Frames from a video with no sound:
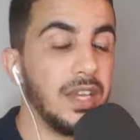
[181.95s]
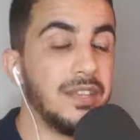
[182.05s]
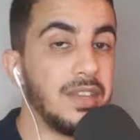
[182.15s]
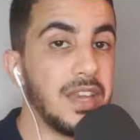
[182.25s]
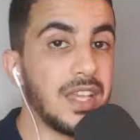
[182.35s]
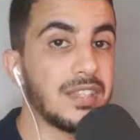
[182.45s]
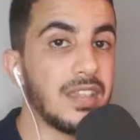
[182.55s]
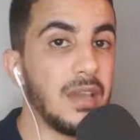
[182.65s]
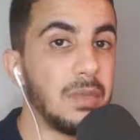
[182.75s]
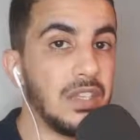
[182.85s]
and the next
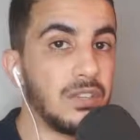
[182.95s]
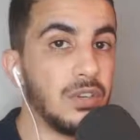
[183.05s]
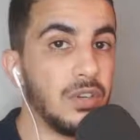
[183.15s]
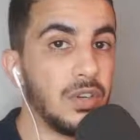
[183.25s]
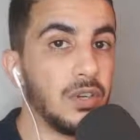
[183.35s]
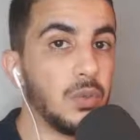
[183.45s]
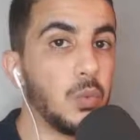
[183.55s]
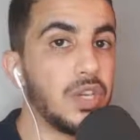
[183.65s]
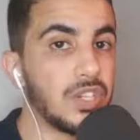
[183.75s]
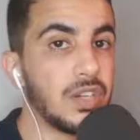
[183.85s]
step is to know
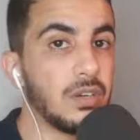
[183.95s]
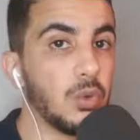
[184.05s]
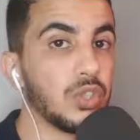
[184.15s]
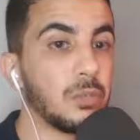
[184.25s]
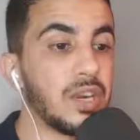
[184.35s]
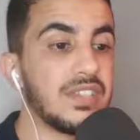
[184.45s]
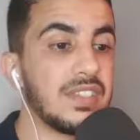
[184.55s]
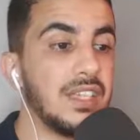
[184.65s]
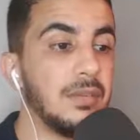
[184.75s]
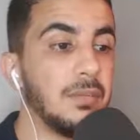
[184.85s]
which WordPress
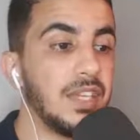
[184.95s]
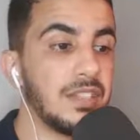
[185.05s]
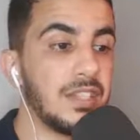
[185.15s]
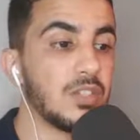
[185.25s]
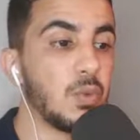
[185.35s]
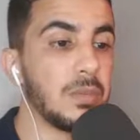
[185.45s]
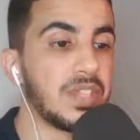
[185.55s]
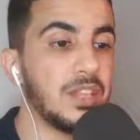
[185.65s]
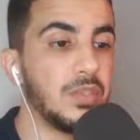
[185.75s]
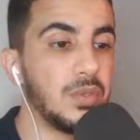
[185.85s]
theme is this
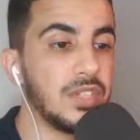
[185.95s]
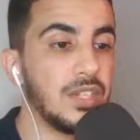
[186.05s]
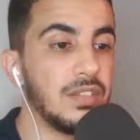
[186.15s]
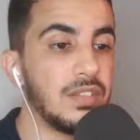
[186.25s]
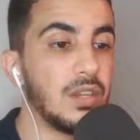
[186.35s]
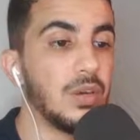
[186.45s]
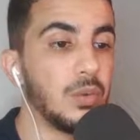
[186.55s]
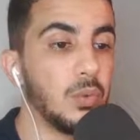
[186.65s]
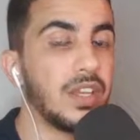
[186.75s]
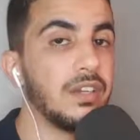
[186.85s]
website using
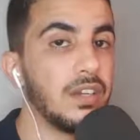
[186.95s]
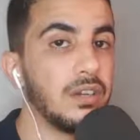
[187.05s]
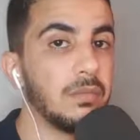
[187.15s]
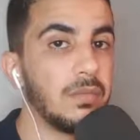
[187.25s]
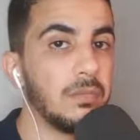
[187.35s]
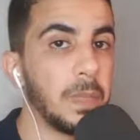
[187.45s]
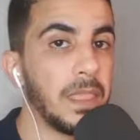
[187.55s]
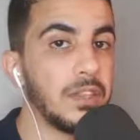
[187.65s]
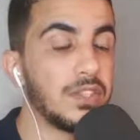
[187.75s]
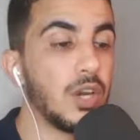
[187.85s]
so we can
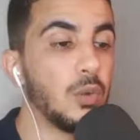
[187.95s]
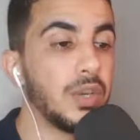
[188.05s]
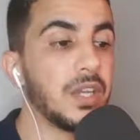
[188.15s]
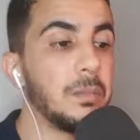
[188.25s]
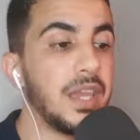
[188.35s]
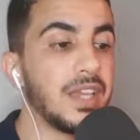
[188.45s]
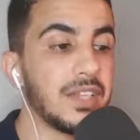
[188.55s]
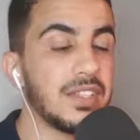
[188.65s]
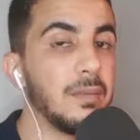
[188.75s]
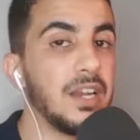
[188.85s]
so we can make
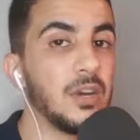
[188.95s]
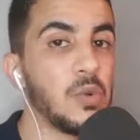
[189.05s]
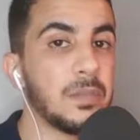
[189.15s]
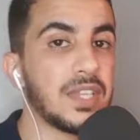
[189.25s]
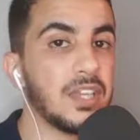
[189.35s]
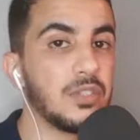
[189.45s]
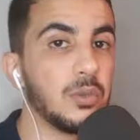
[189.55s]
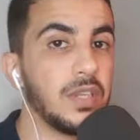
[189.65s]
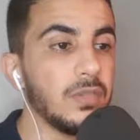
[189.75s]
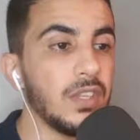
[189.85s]
a similar website
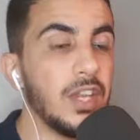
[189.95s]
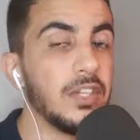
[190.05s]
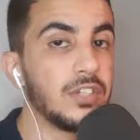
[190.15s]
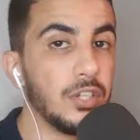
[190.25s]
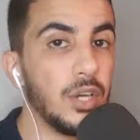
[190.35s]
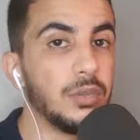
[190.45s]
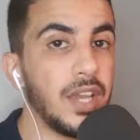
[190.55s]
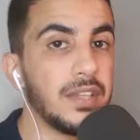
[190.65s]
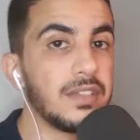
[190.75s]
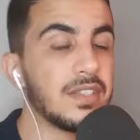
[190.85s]
to it. And to know
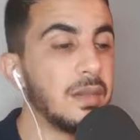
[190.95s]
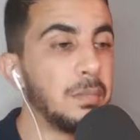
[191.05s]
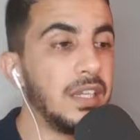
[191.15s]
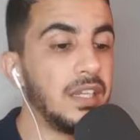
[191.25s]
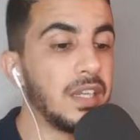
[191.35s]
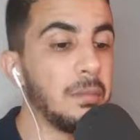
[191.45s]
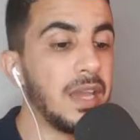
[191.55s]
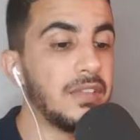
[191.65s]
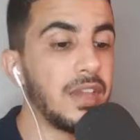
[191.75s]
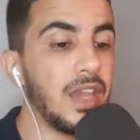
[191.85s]
that, simply
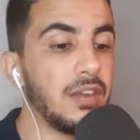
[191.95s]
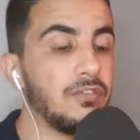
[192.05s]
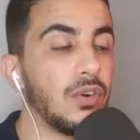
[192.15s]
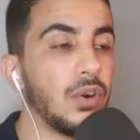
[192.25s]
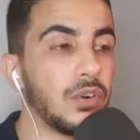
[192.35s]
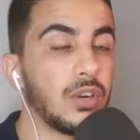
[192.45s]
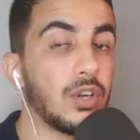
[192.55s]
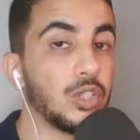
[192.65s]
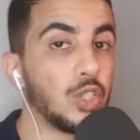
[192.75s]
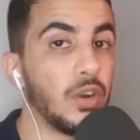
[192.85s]
Command F or
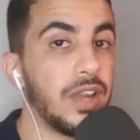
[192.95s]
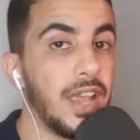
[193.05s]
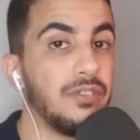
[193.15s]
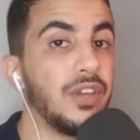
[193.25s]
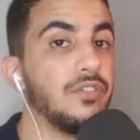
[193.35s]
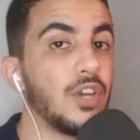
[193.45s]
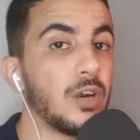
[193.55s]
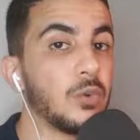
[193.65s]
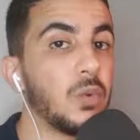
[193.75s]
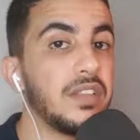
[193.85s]
Control F if you
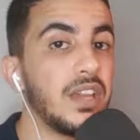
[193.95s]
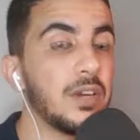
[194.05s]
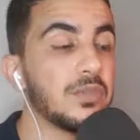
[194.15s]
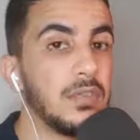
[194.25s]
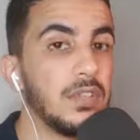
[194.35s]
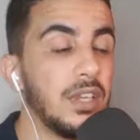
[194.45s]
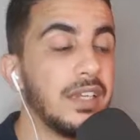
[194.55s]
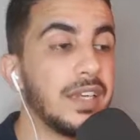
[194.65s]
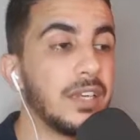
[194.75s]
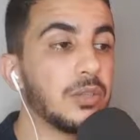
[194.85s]
are on Windows
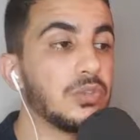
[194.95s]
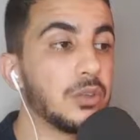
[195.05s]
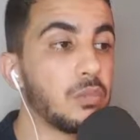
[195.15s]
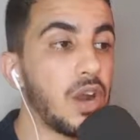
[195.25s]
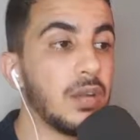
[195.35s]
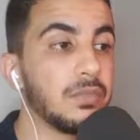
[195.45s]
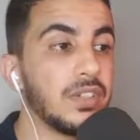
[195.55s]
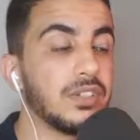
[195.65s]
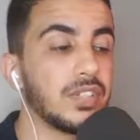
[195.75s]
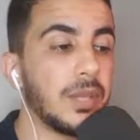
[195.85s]
and click on the prompt
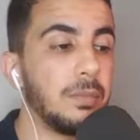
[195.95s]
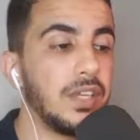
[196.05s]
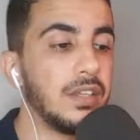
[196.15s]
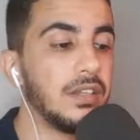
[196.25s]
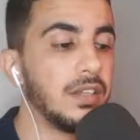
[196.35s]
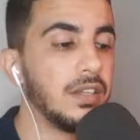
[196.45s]
and type in